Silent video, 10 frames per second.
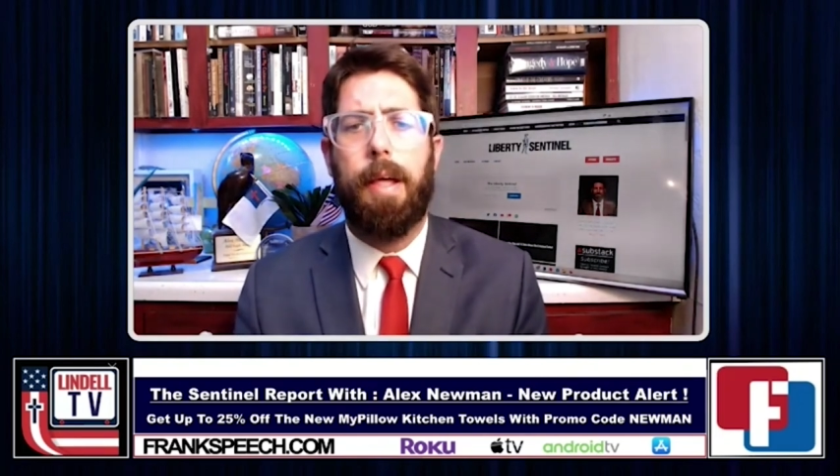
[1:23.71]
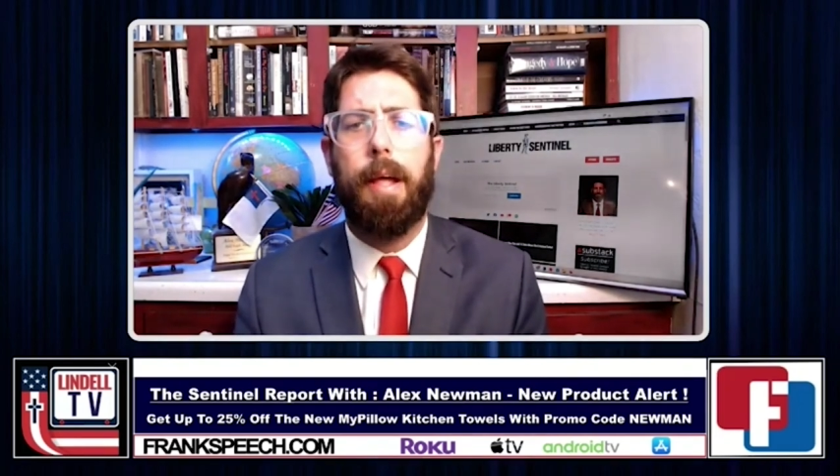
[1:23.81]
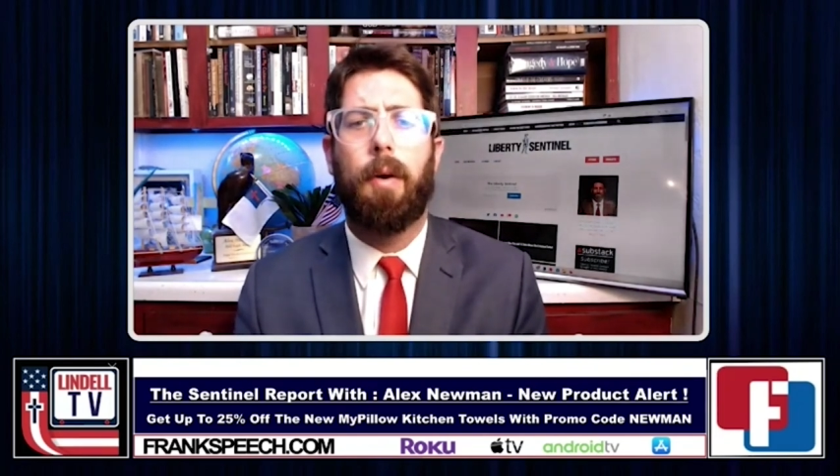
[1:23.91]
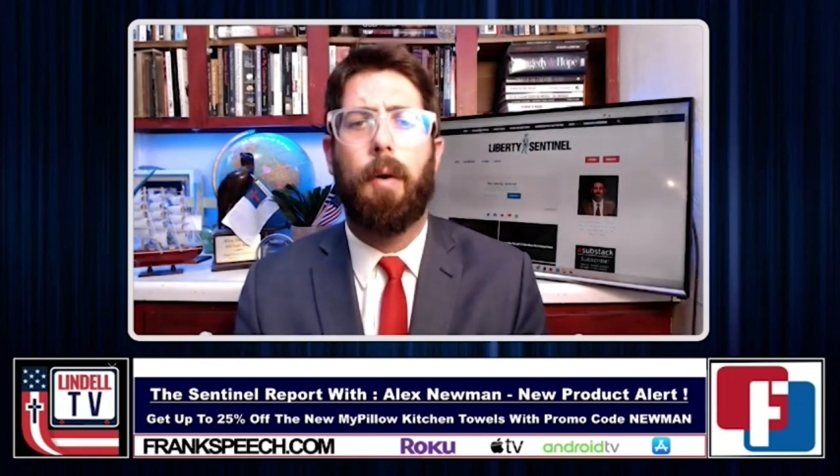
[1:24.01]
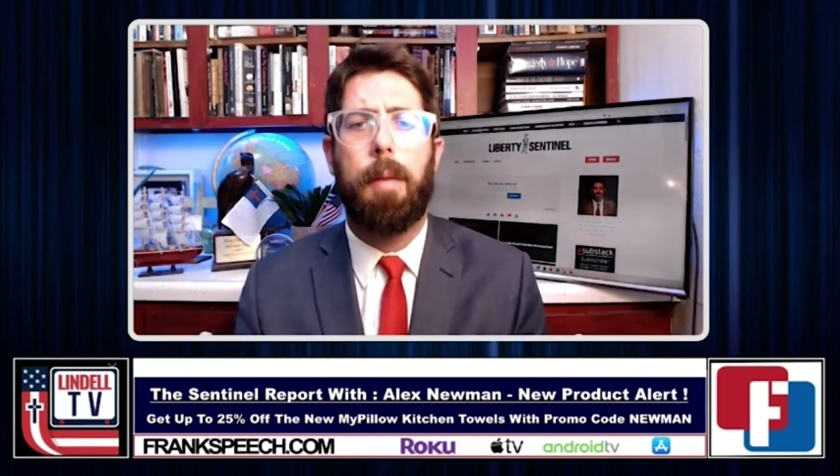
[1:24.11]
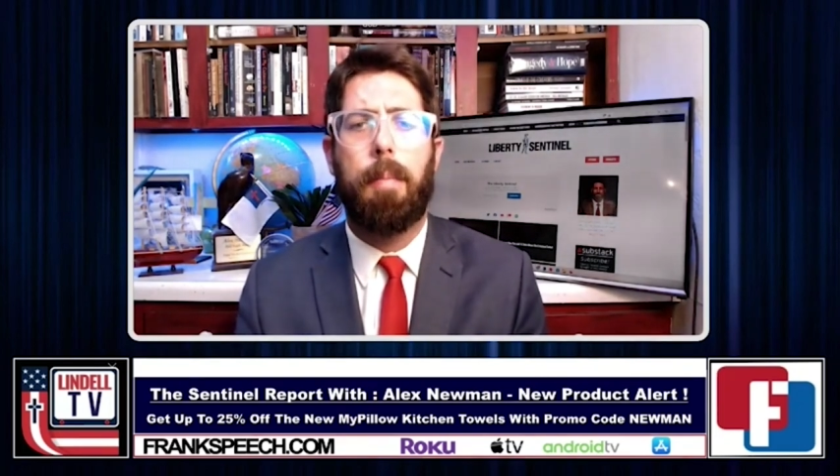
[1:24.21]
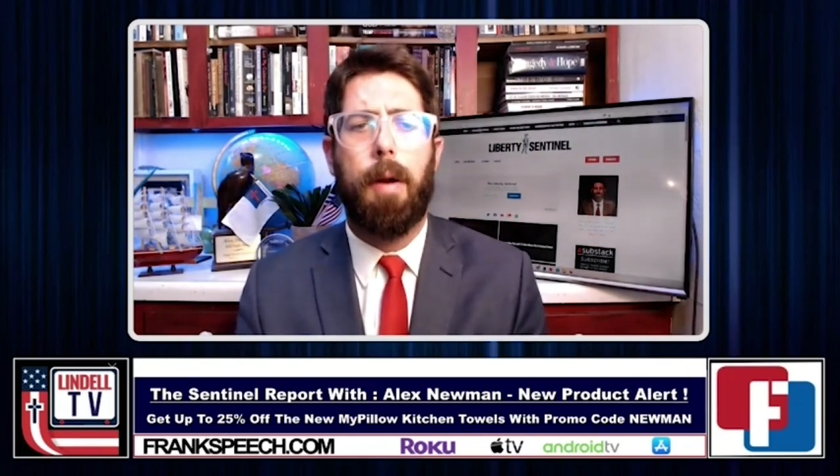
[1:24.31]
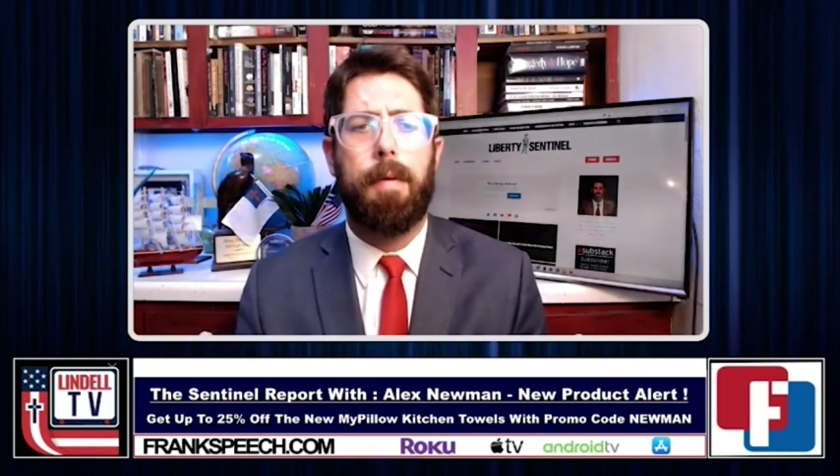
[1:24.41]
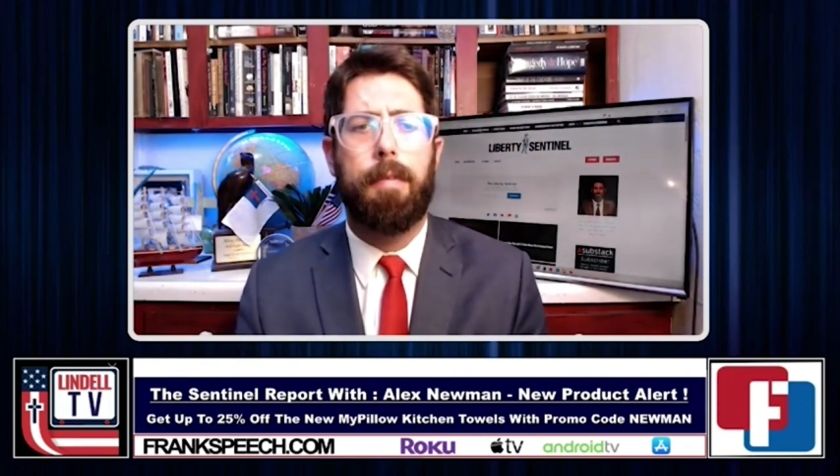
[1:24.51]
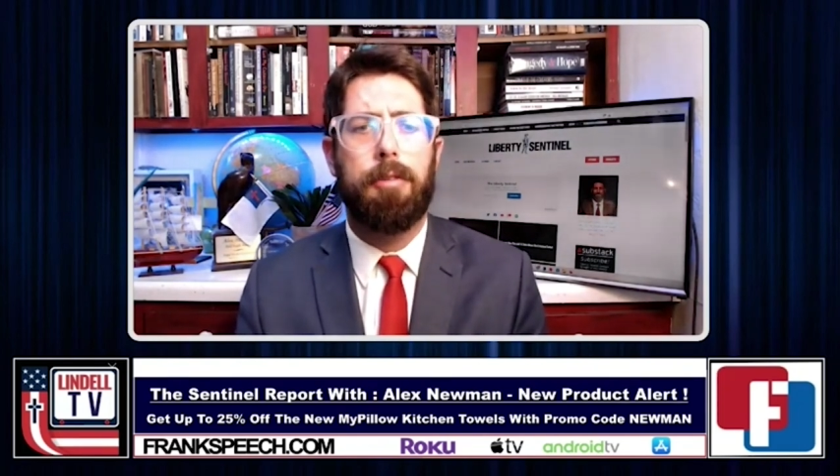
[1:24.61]
illinois
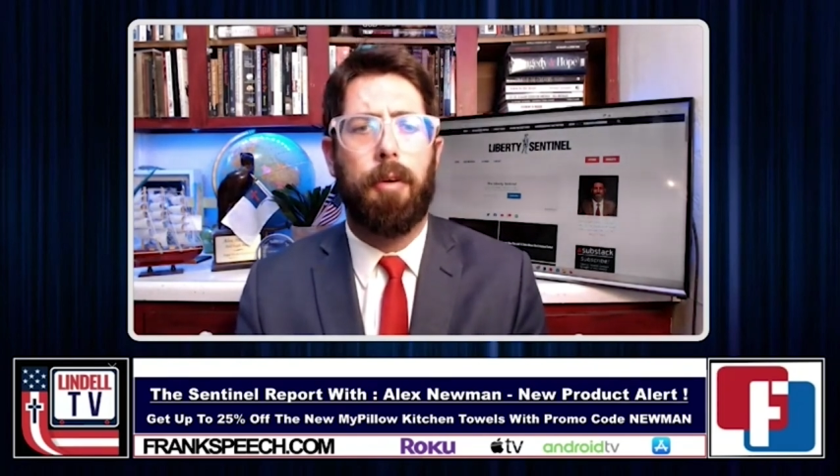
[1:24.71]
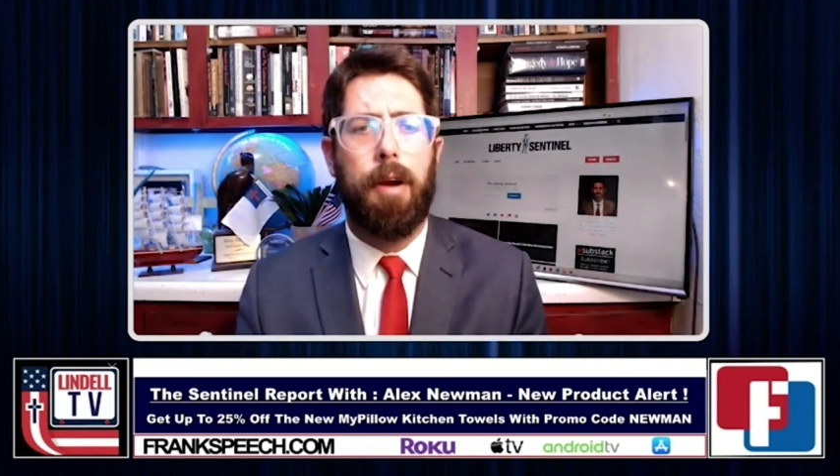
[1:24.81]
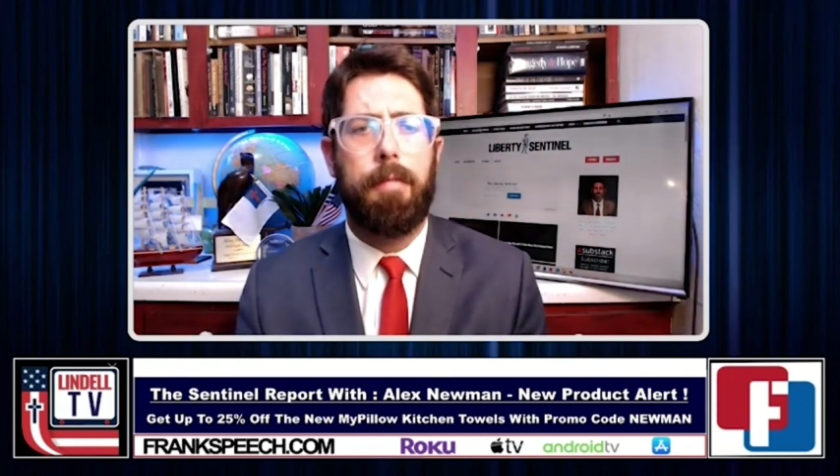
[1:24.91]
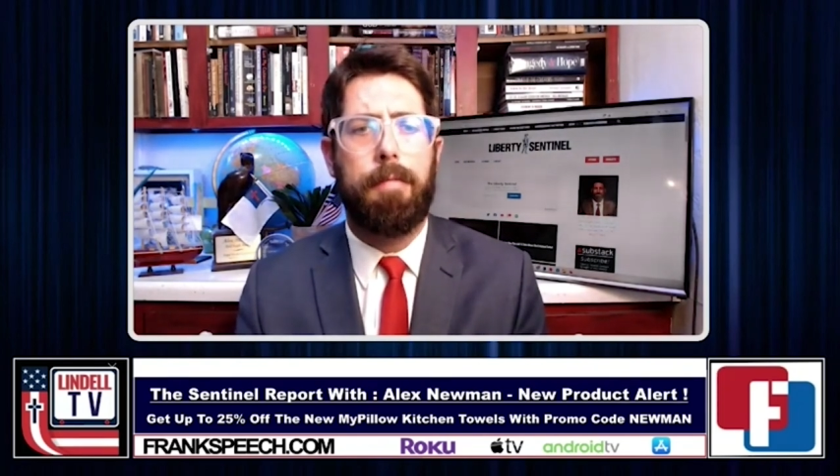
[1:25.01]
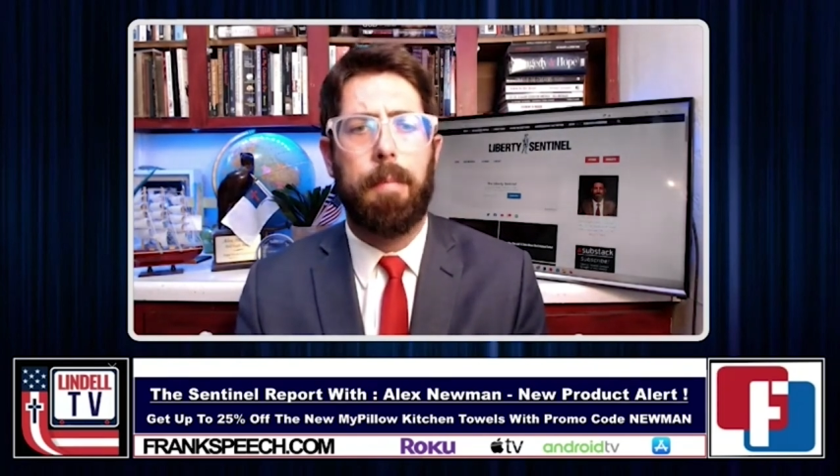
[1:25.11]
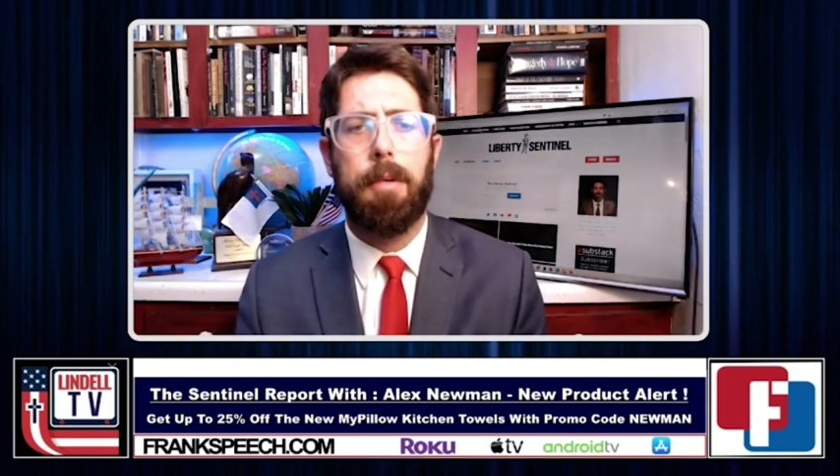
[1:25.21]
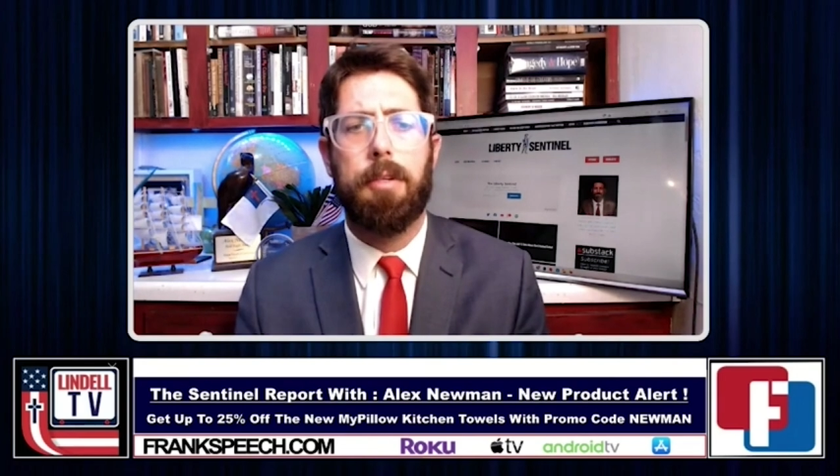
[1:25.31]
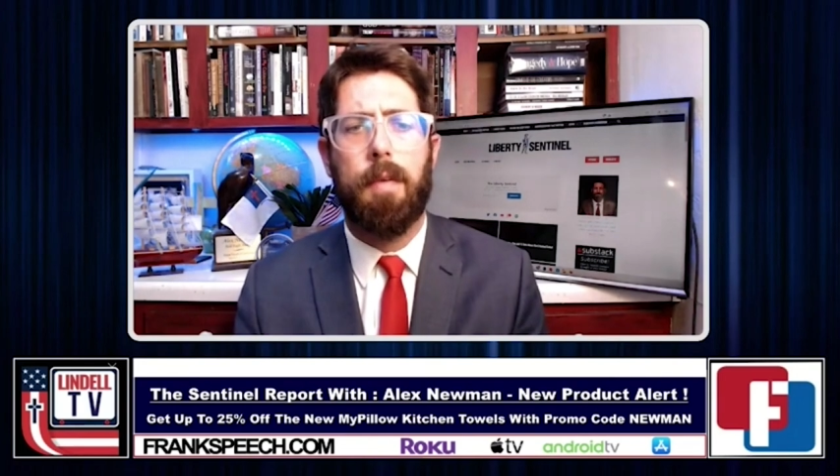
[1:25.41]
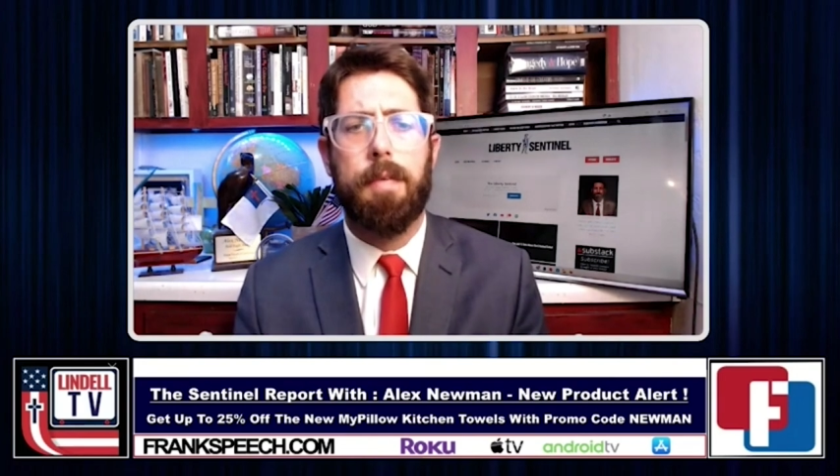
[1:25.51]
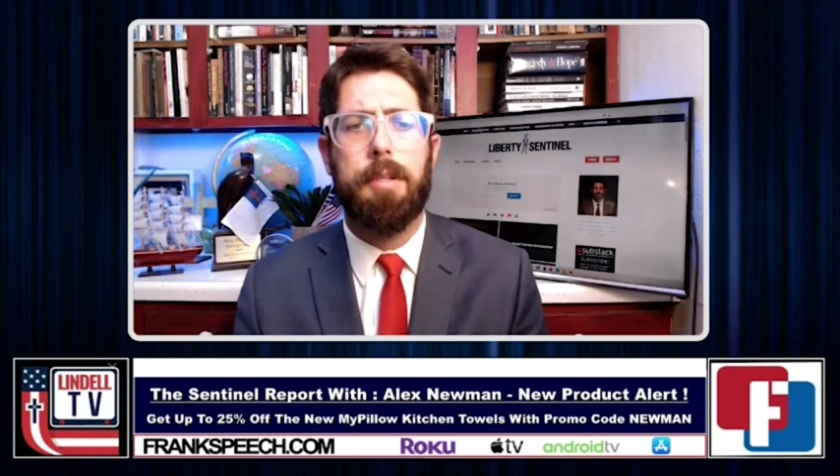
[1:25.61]
department of children and family
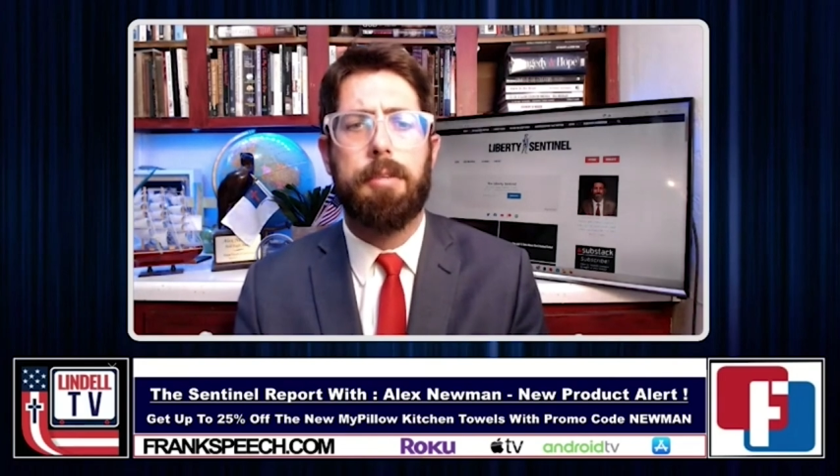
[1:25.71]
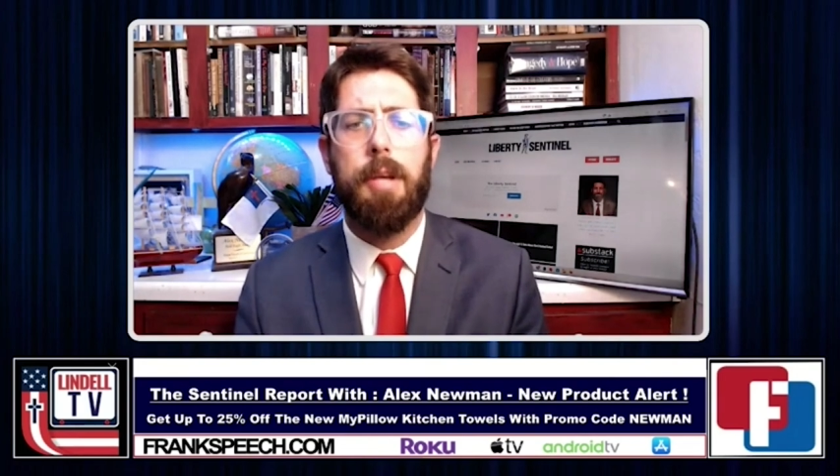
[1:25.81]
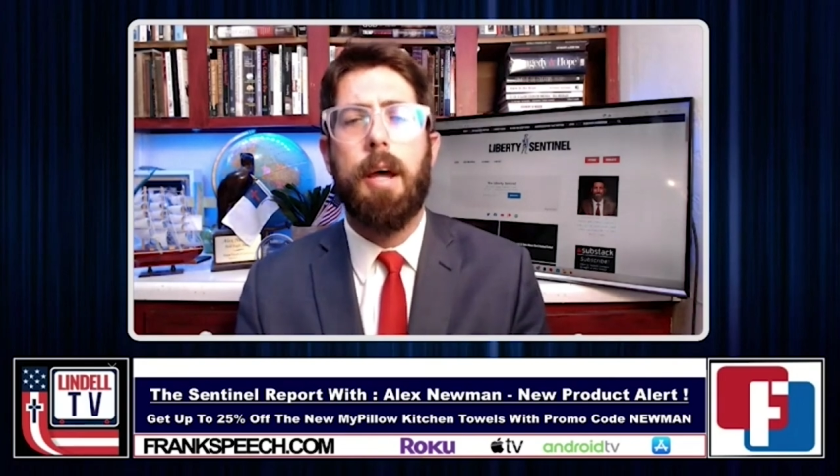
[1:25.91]
services